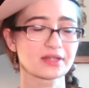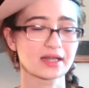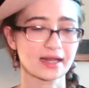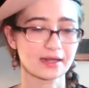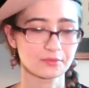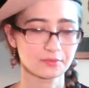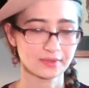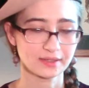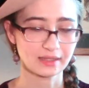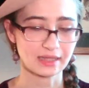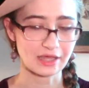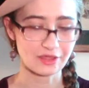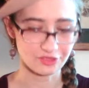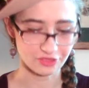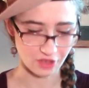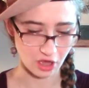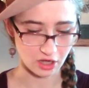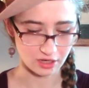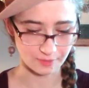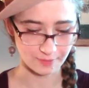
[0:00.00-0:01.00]
that I really
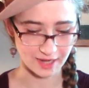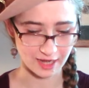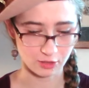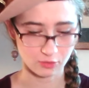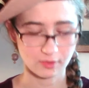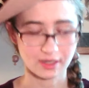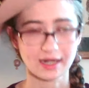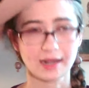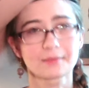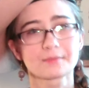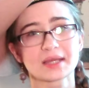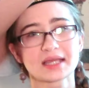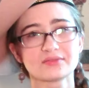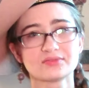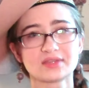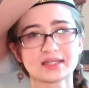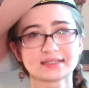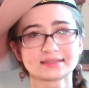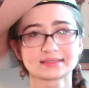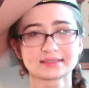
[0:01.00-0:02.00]
thought about when I
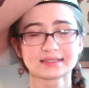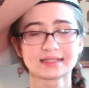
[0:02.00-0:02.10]
made this